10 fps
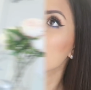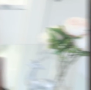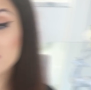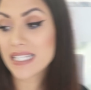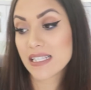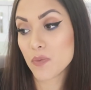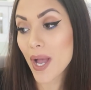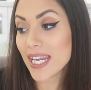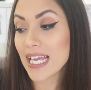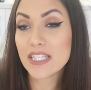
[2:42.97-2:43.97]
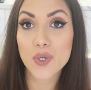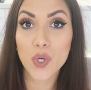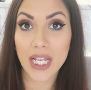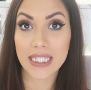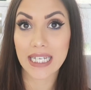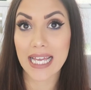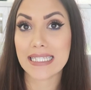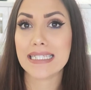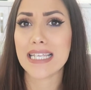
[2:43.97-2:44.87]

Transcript: Question number six is, white lights or coloured lights?